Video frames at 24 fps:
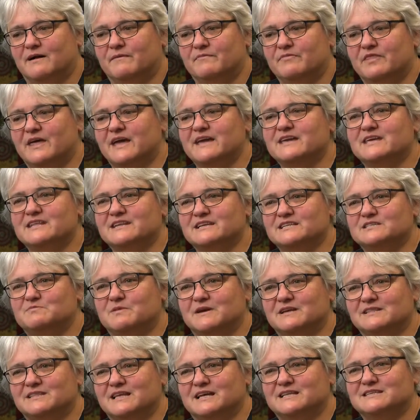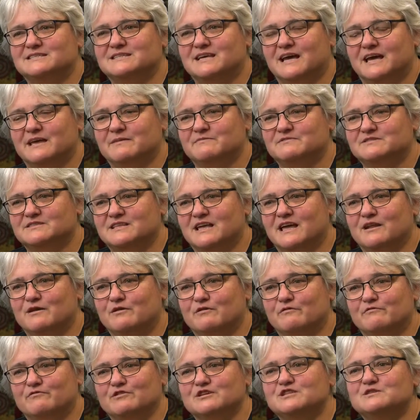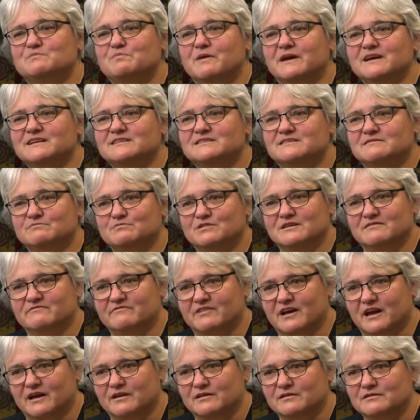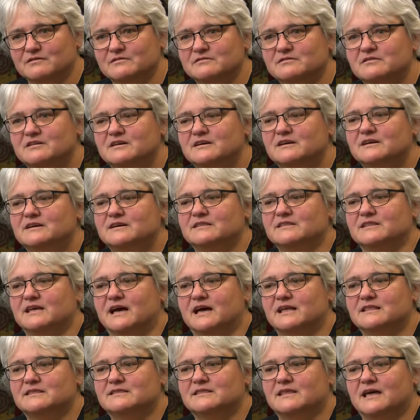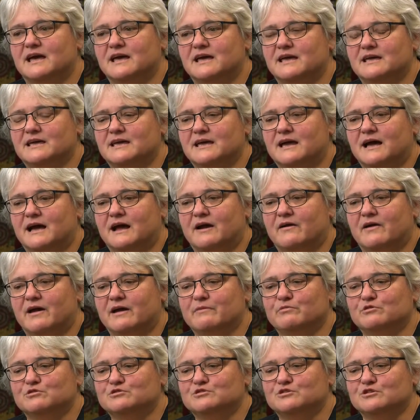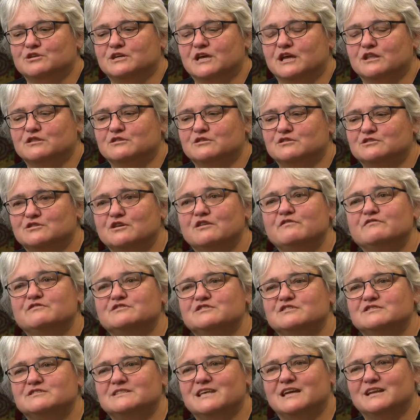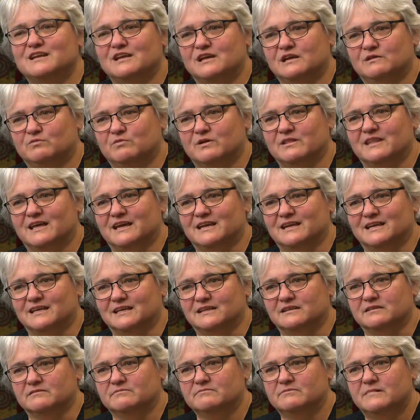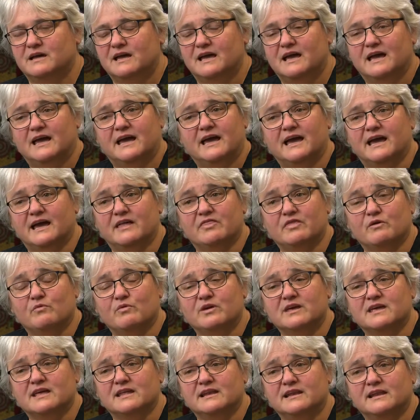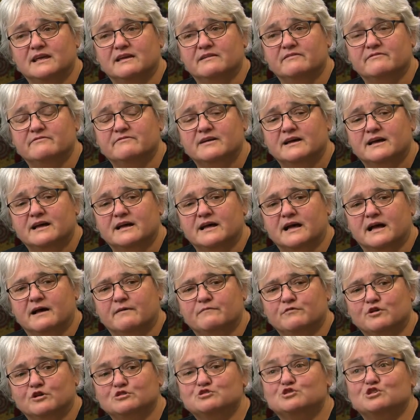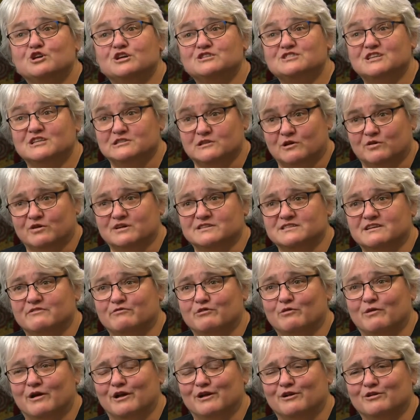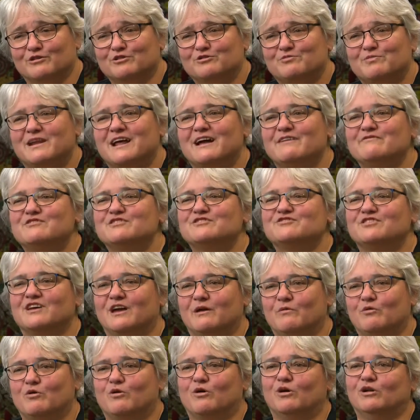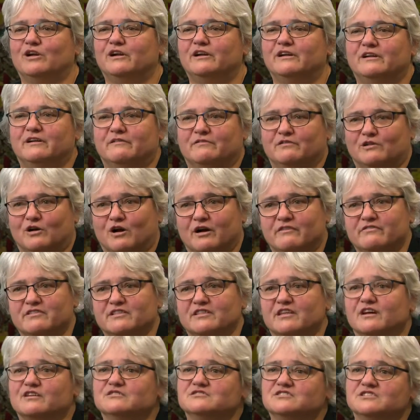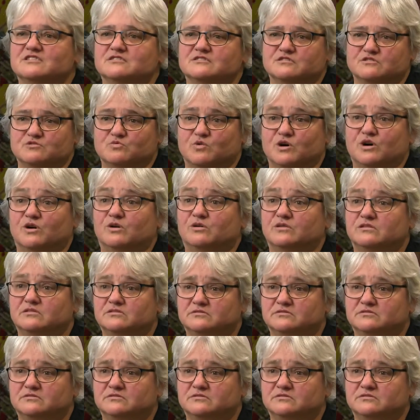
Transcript: they can expect that same standard of respect and being valued, that they are able to get the services they need when they need them, and that we can live not just as long as everyone else, but have the same quality of life in those years as well.